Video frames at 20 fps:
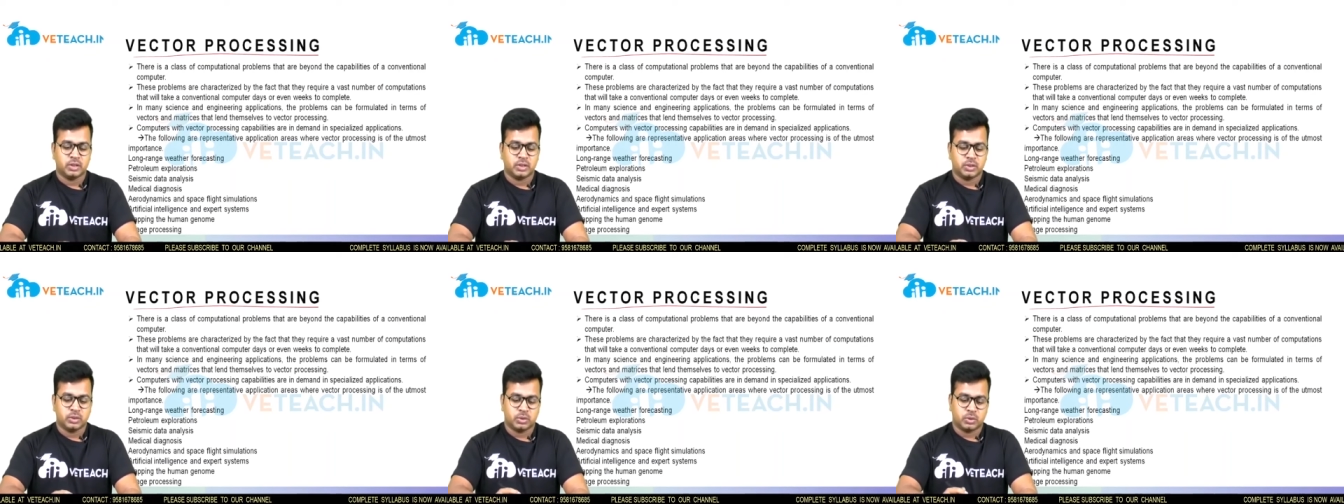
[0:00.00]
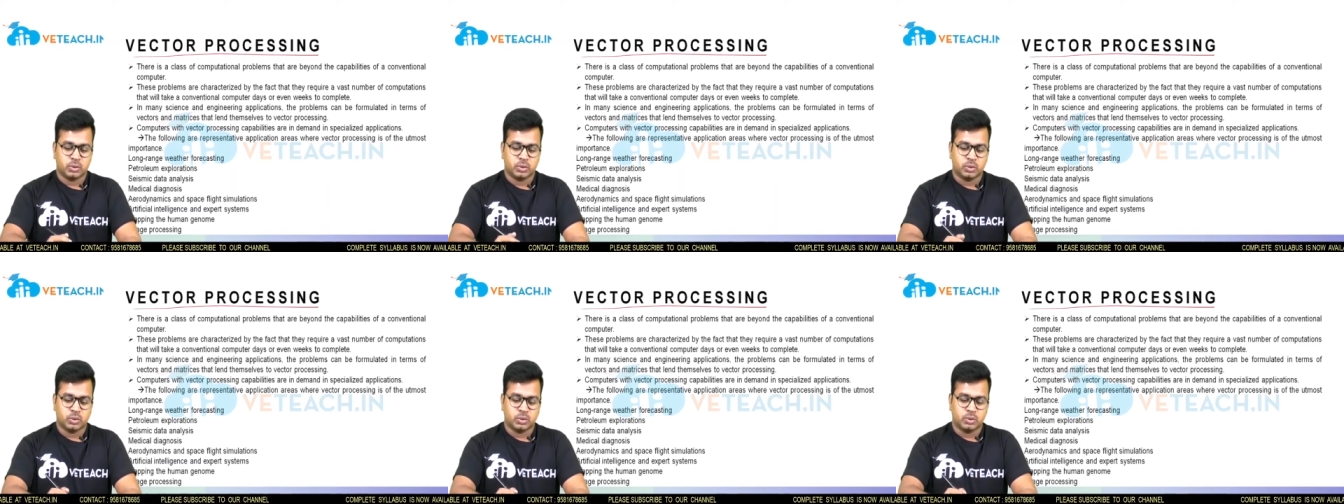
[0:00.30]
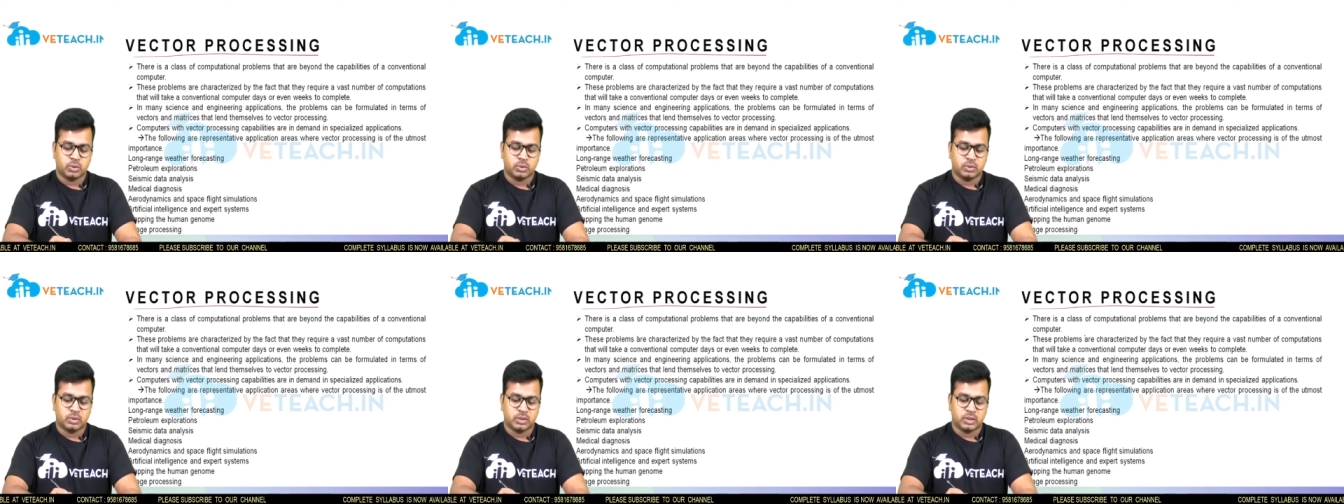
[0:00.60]

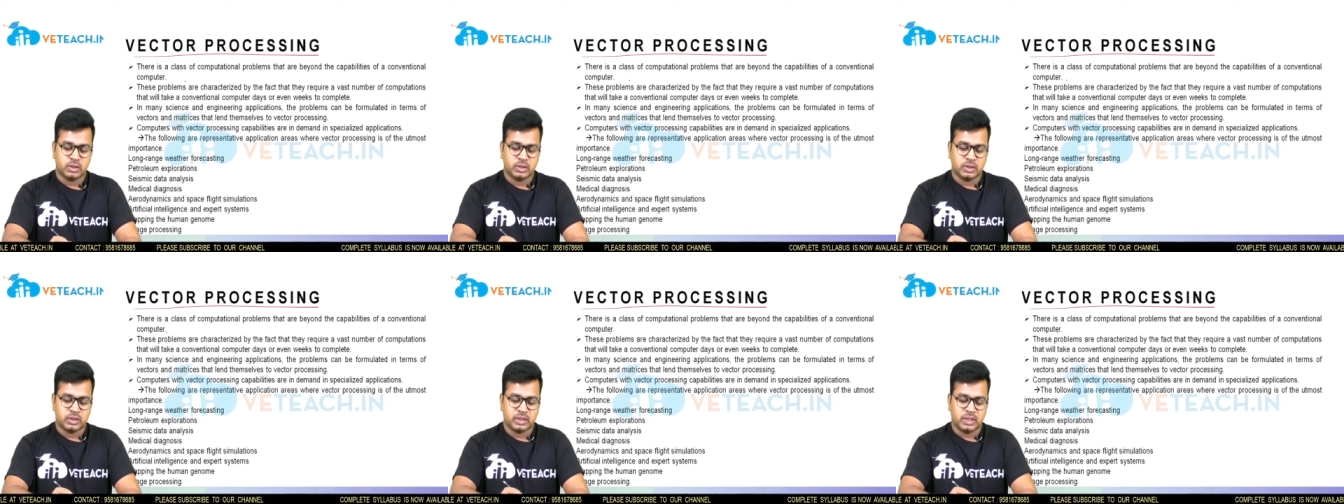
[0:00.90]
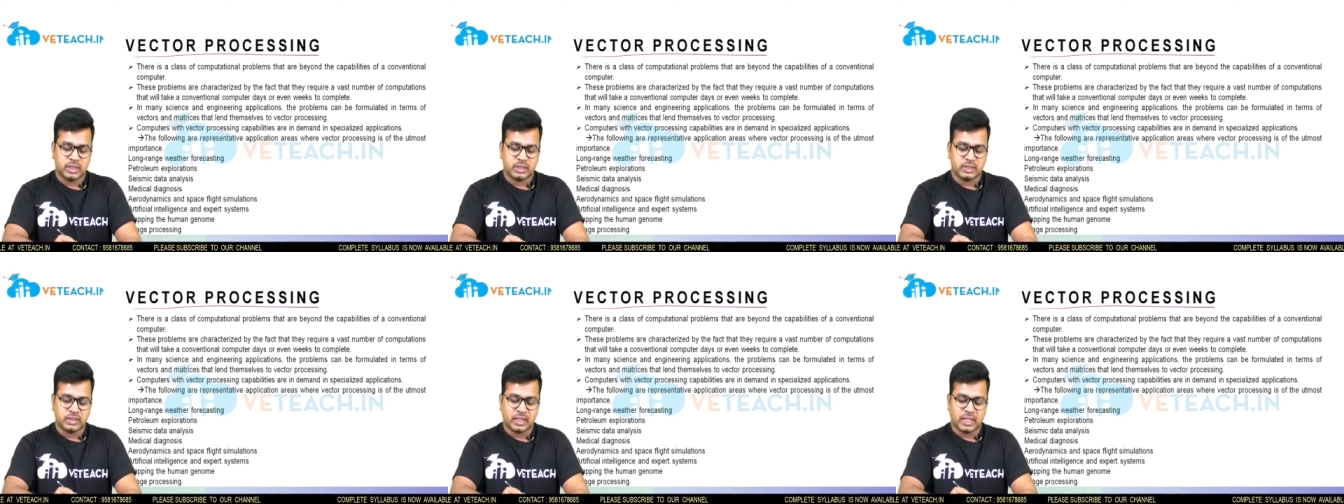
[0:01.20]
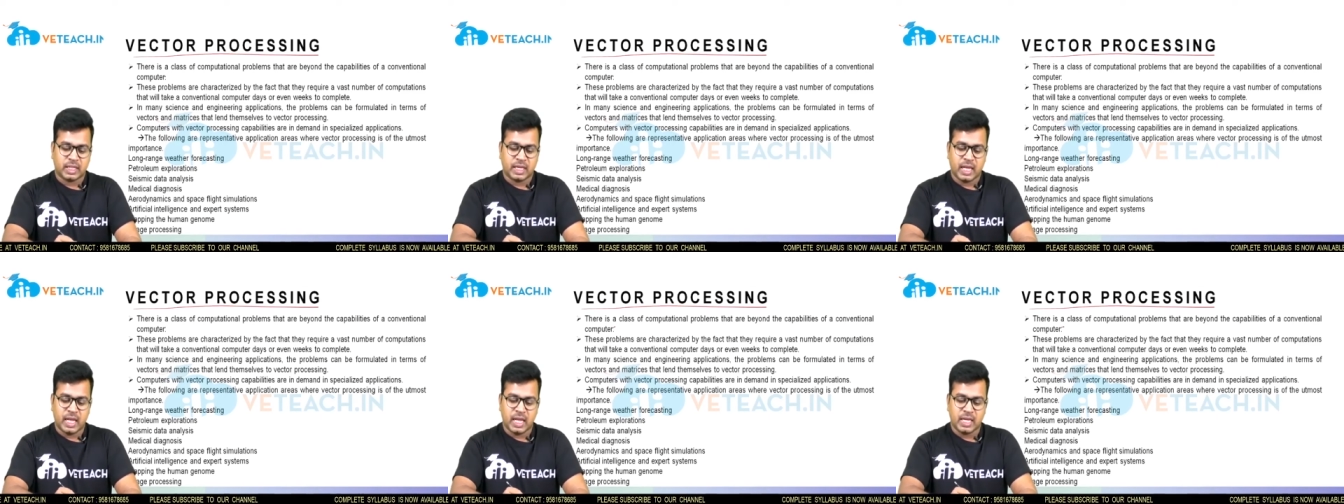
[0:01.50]
So there is a
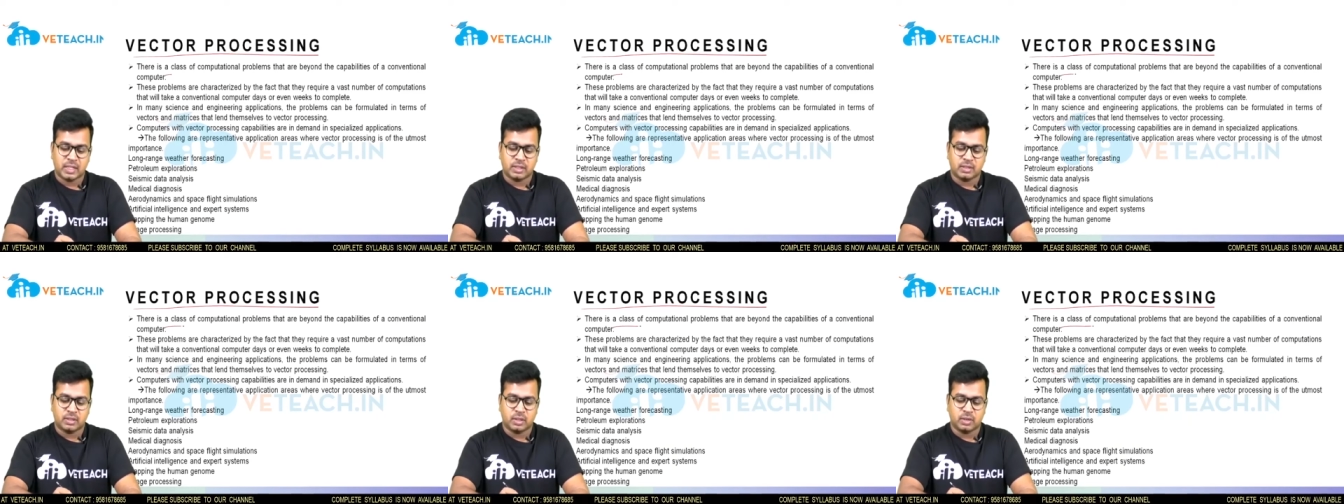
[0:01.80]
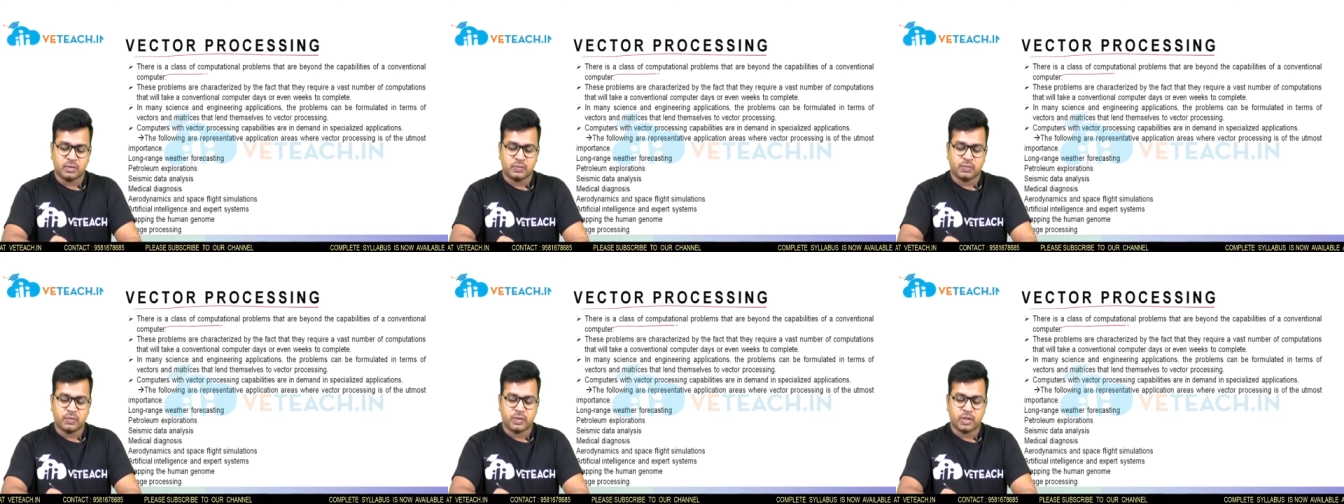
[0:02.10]
class of